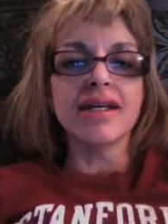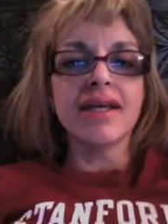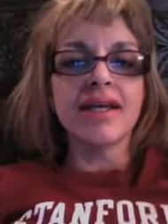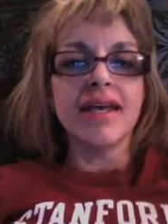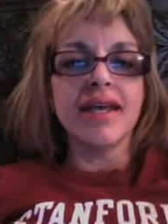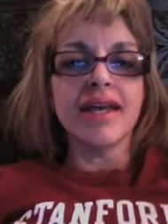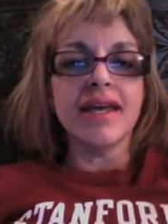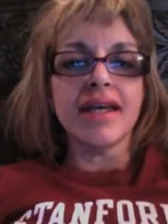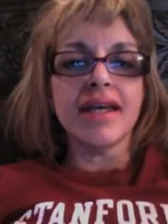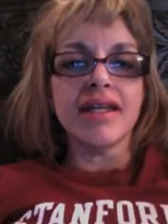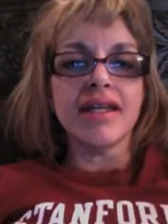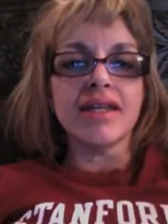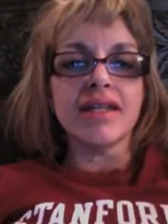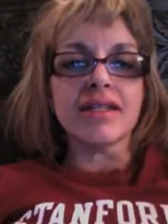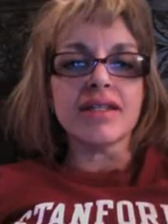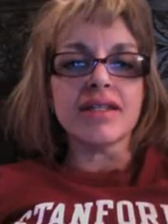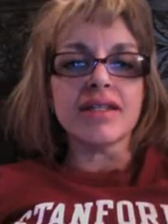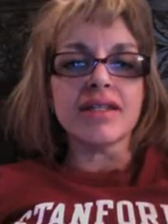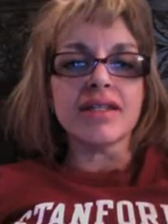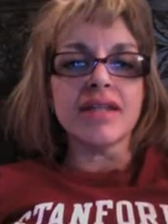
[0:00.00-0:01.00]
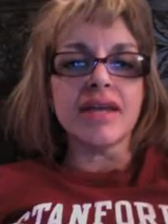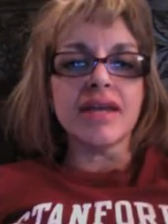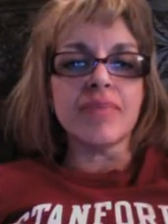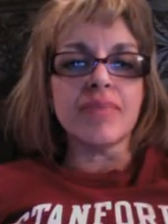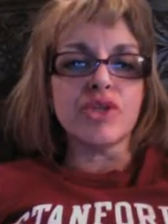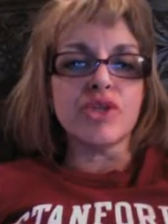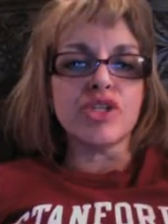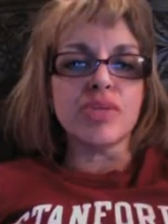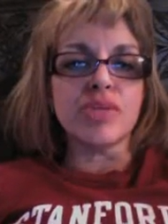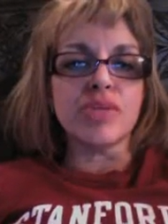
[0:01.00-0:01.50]
And they
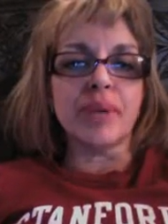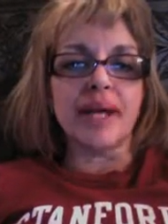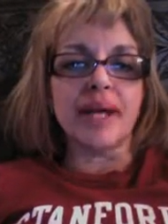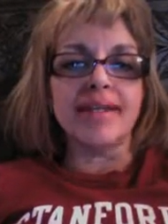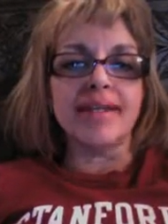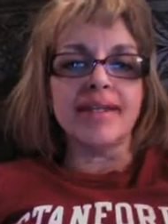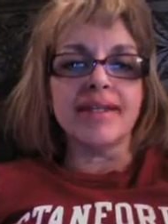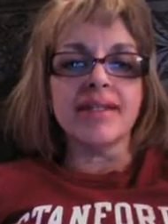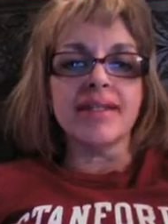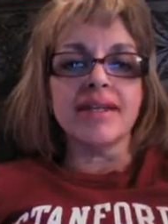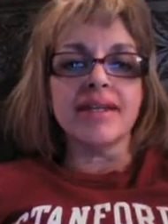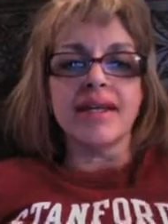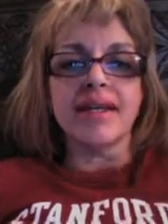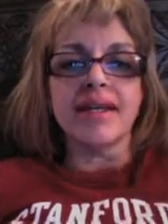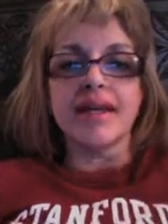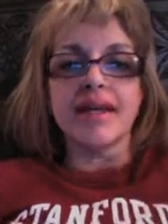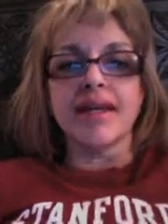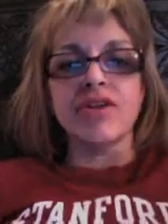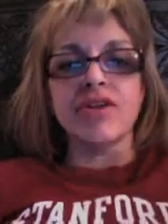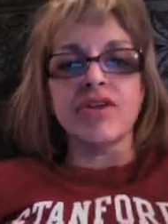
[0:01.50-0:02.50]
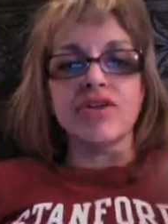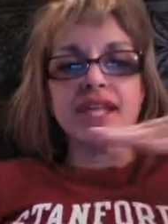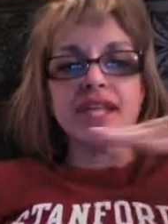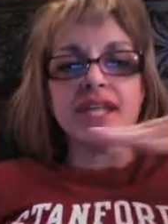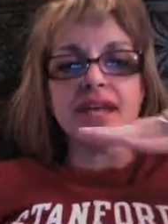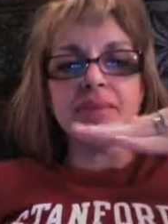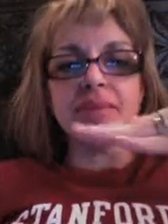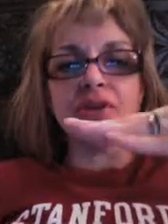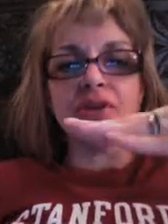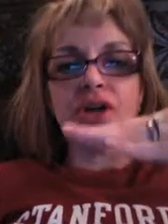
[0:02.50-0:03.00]
push a button, and your
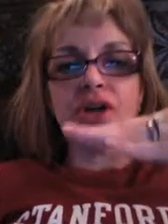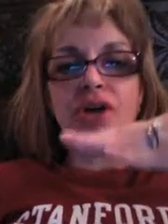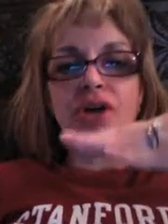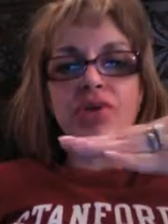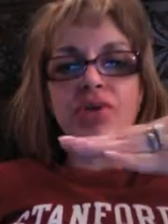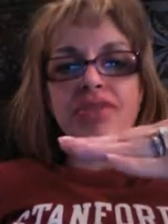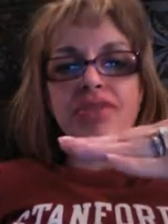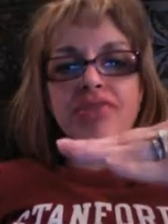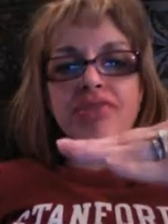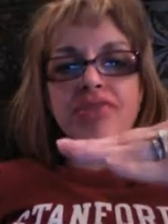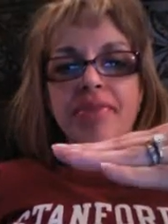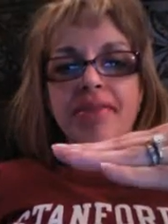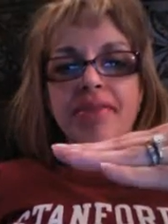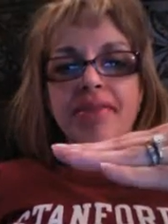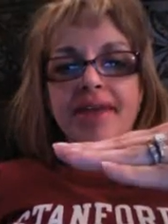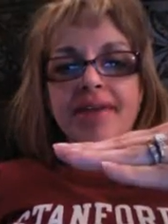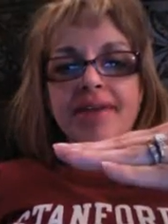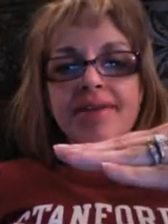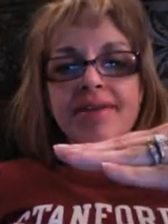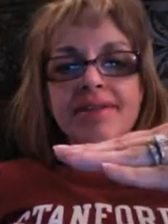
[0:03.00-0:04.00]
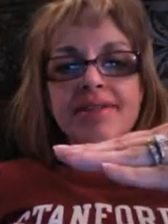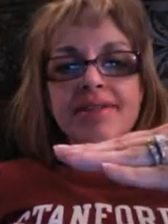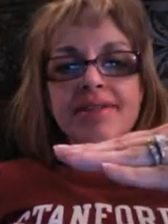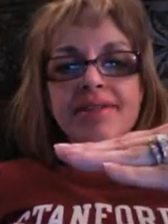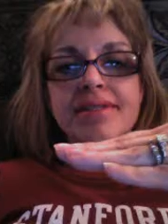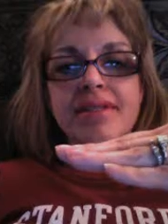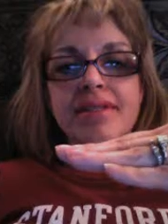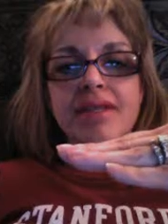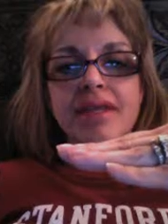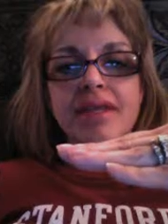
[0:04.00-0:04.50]
table goes from this,
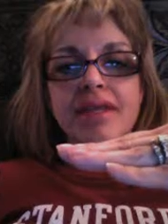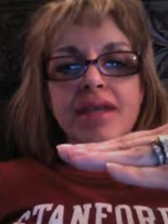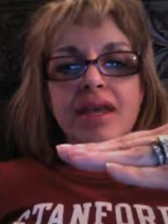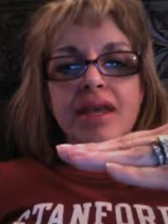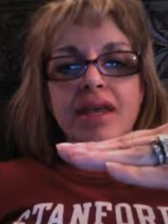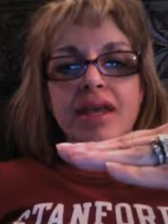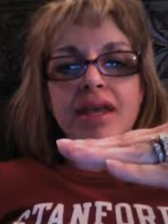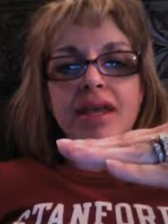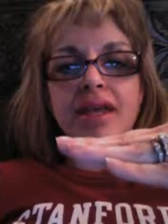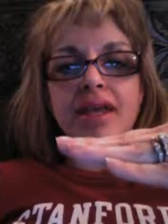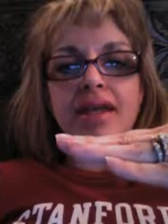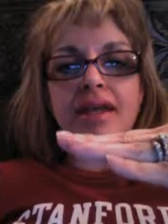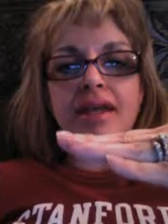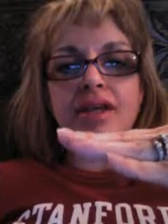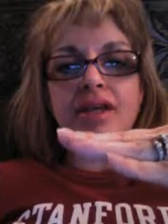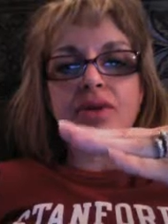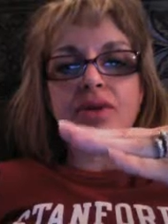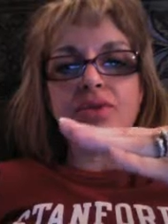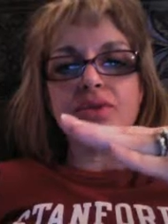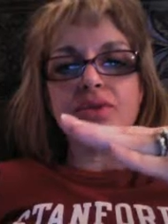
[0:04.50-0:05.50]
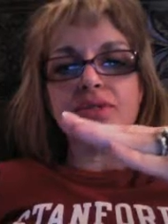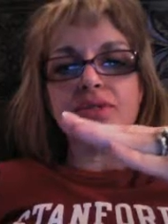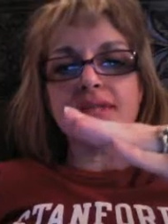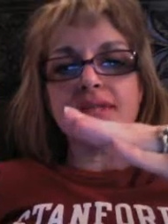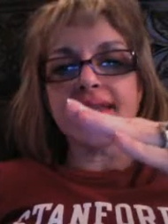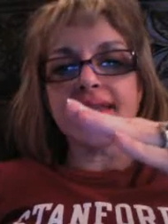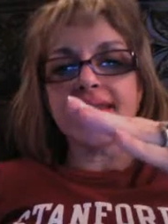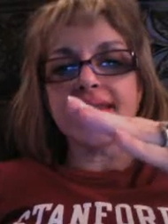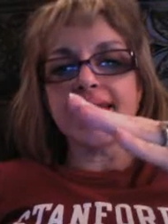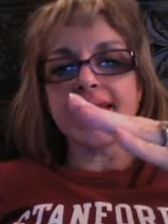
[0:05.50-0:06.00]
and it goes like
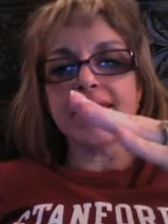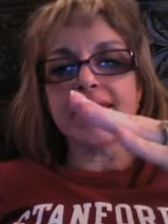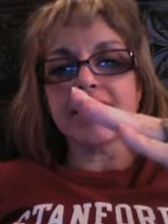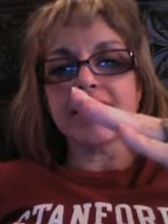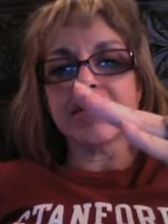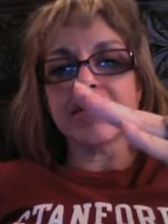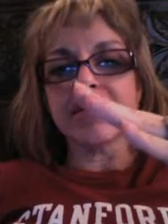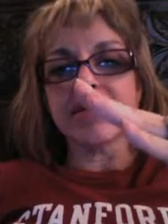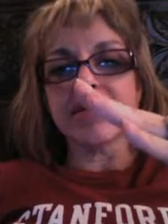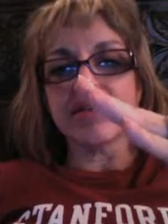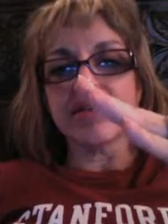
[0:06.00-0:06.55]
this.